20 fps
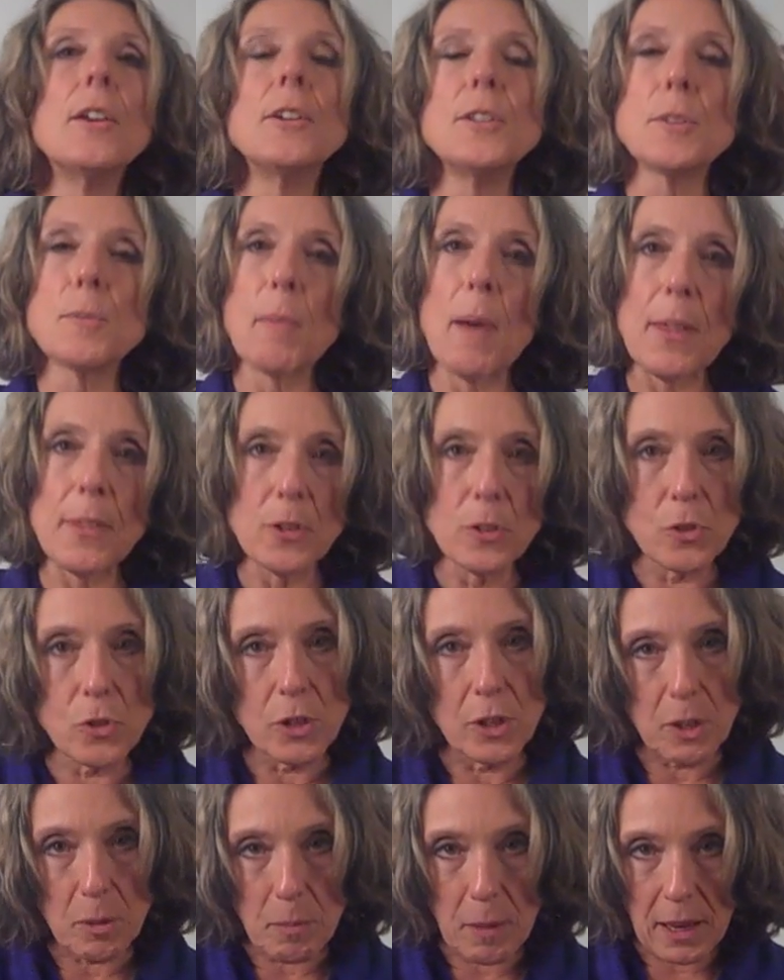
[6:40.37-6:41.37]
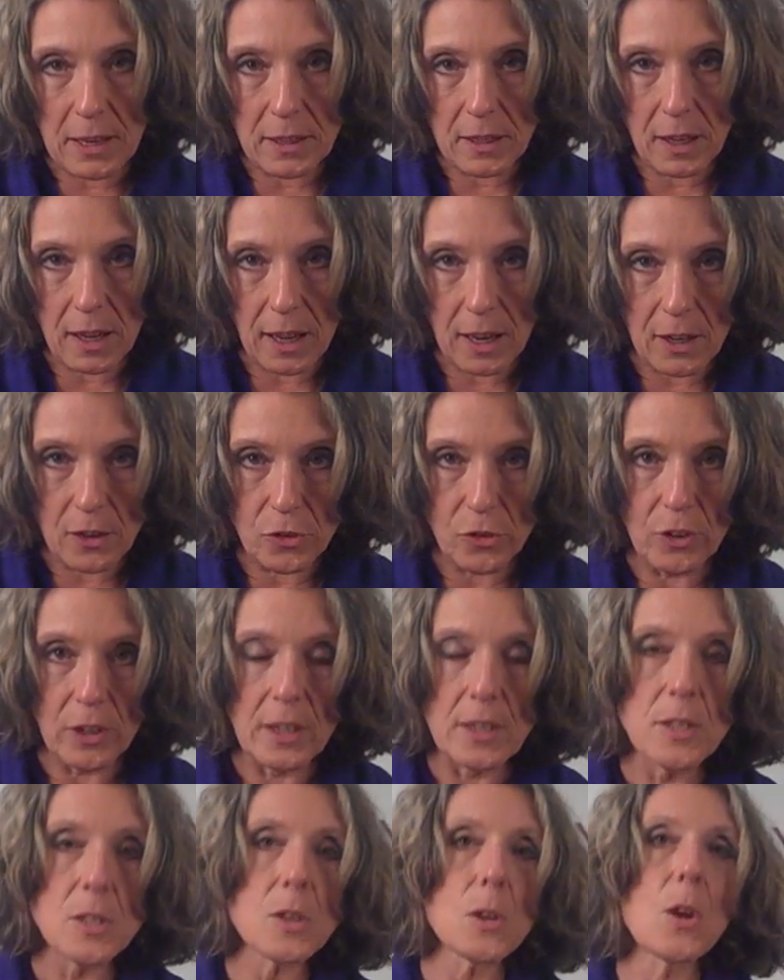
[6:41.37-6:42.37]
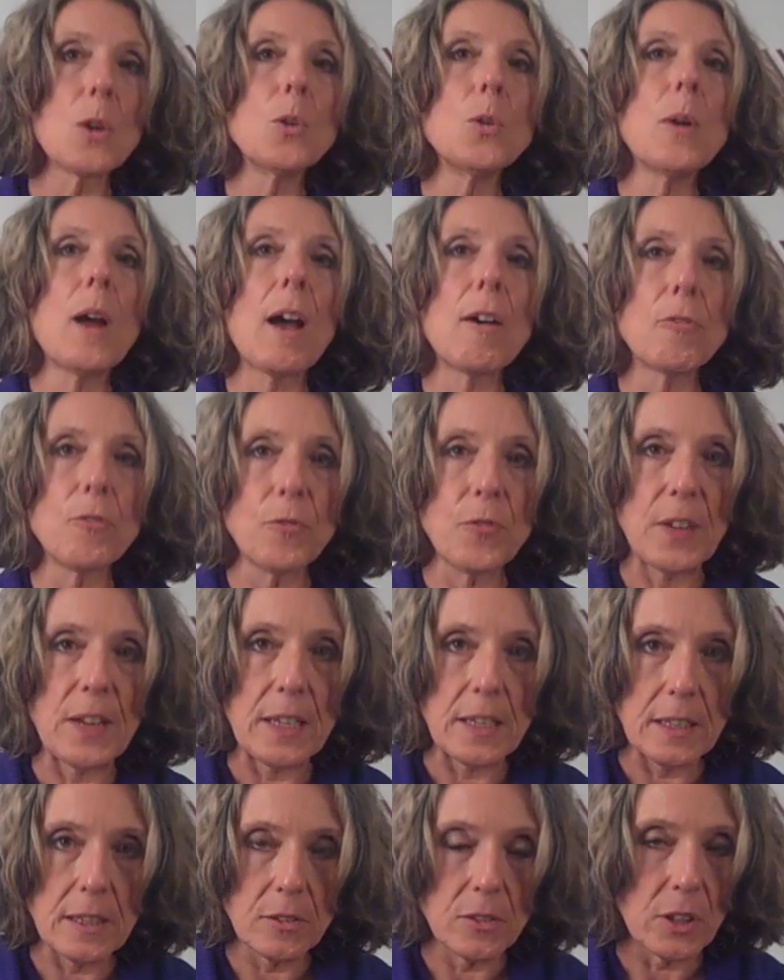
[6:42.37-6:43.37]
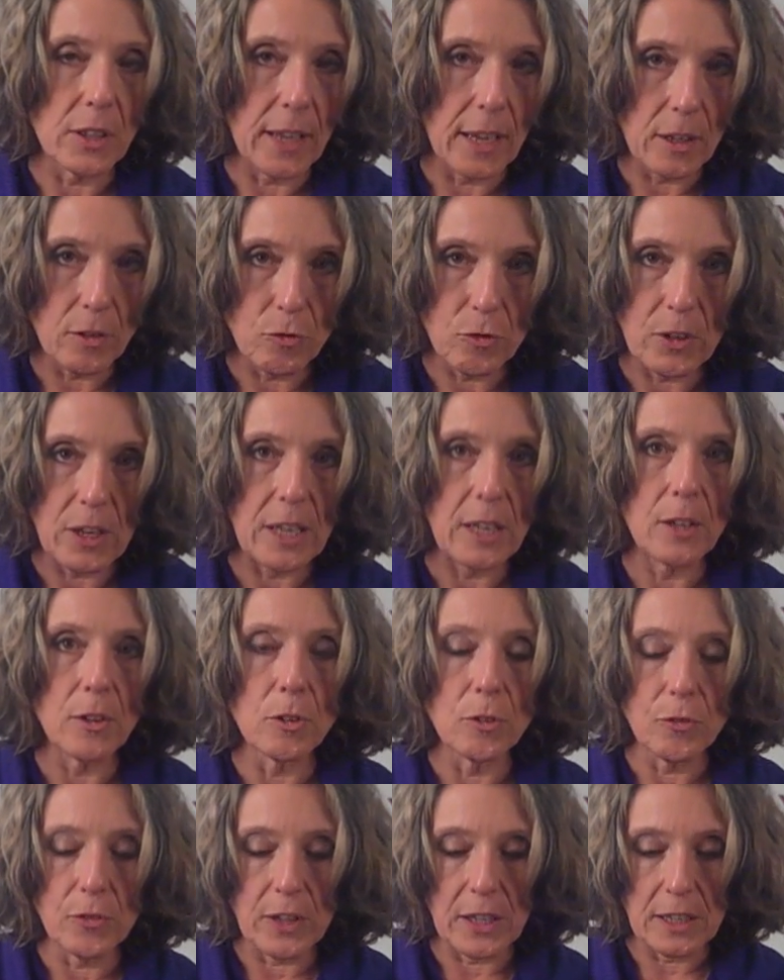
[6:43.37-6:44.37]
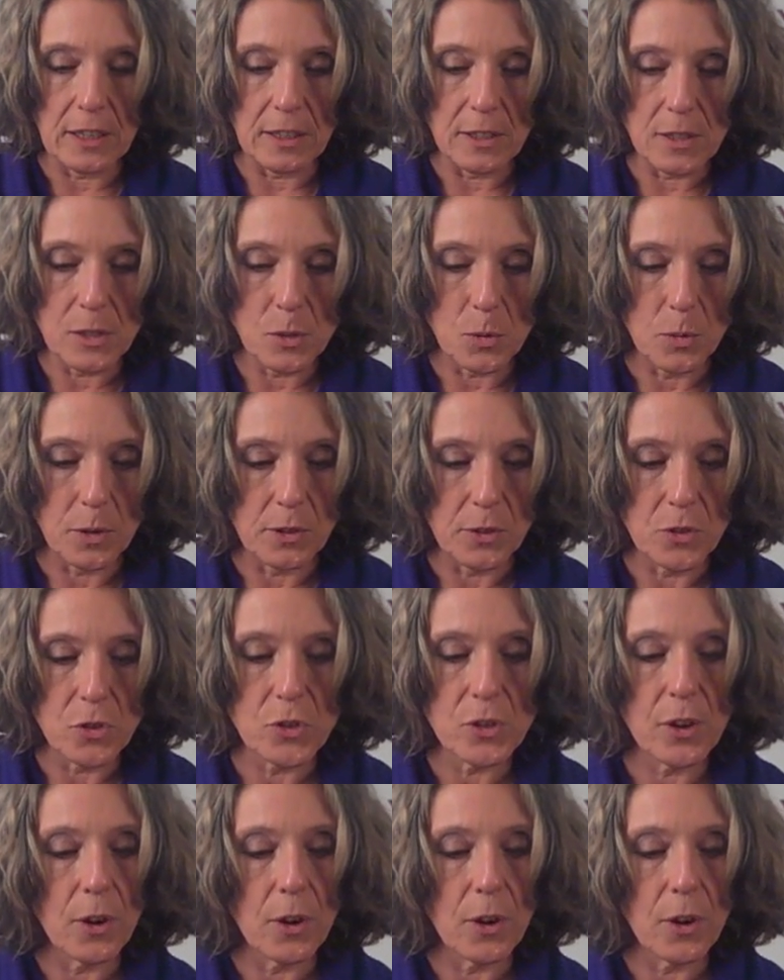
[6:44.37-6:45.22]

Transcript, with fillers: whose mothers took medications, who have feeding, delayed feeding, or feeding disorders.